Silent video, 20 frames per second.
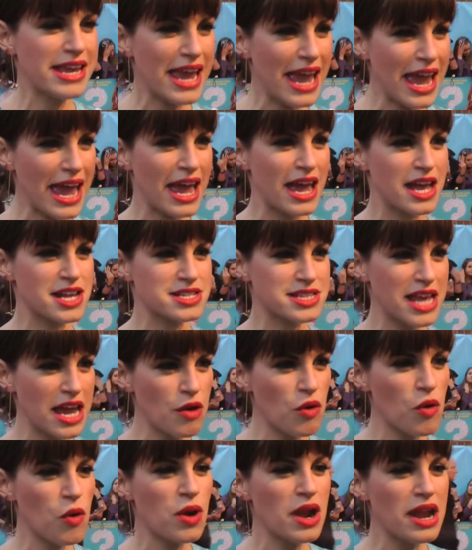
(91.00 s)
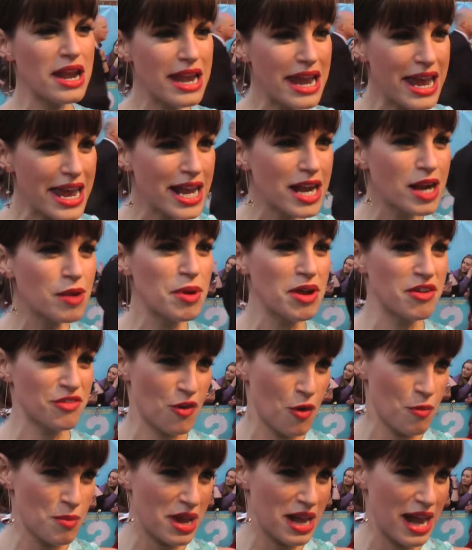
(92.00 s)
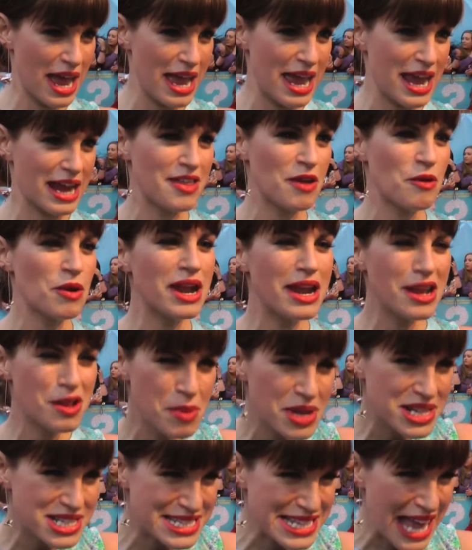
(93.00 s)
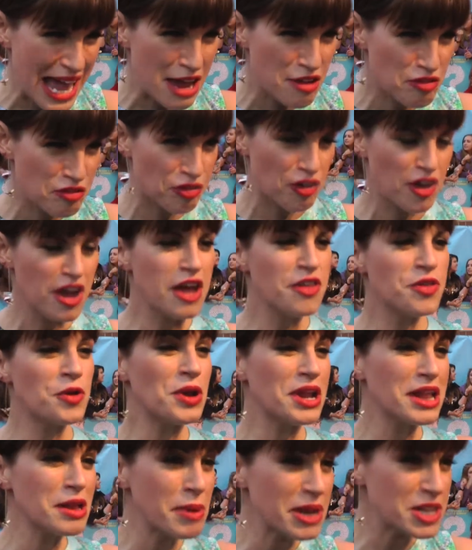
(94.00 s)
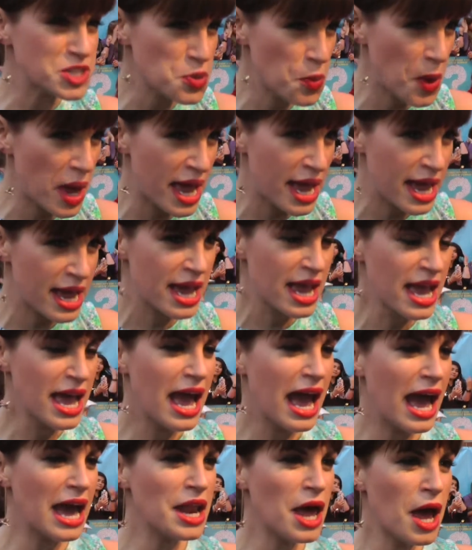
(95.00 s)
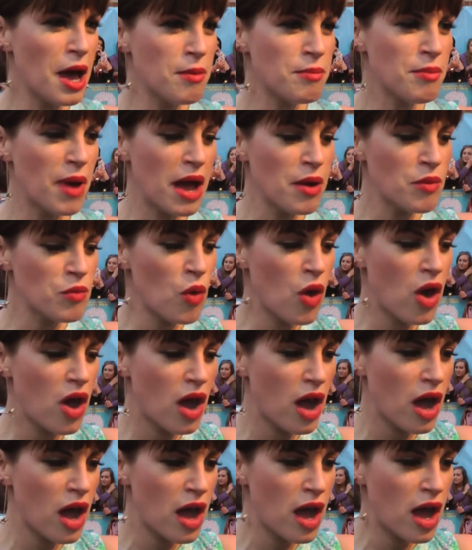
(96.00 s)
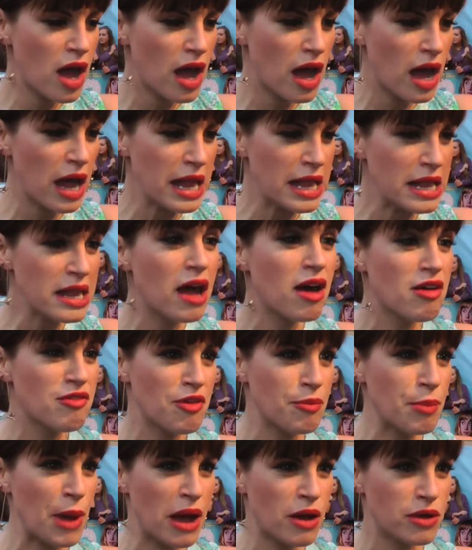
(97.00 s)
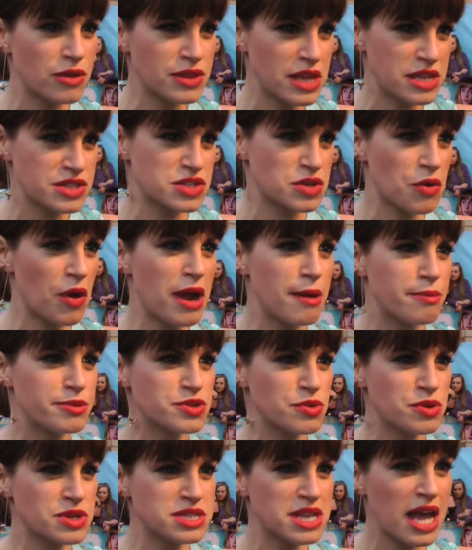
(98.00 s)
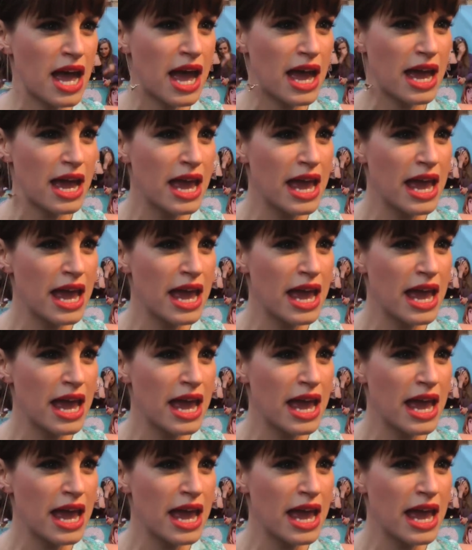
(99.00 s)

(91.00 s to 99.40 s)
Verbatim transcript: years, they're all a little bit formulaic. They're a little bit safe. They're a little bit twee. And um, and what uh, I love about this script was that